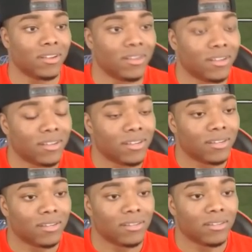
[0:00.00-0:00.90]

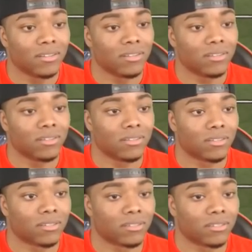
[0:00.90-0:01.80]

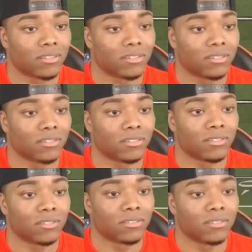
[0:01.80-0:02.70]

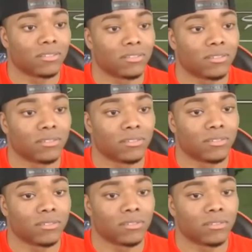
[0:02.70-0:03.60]

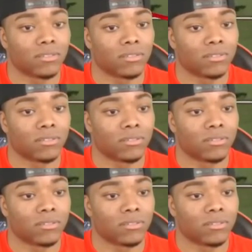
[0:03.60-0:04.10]
No one is speaking in this clip.